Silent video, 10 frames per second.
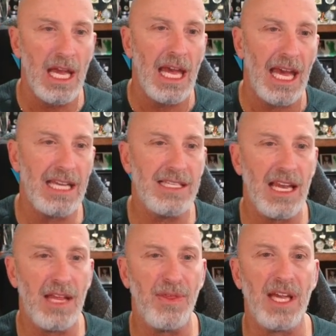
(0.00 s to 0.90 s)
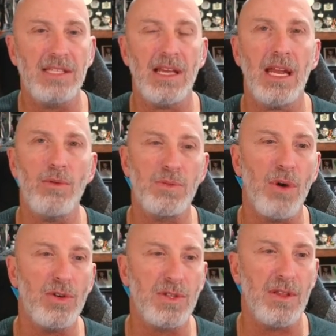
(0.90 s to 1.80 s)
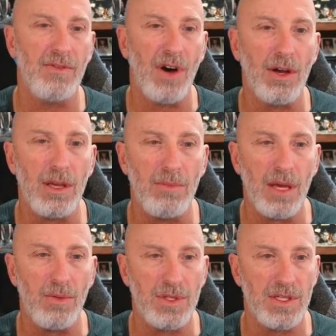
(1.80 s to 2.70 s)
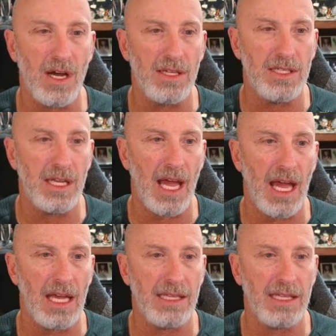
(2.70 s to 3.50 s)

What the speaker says: And he said he thinks that he was most of the volume that was done today.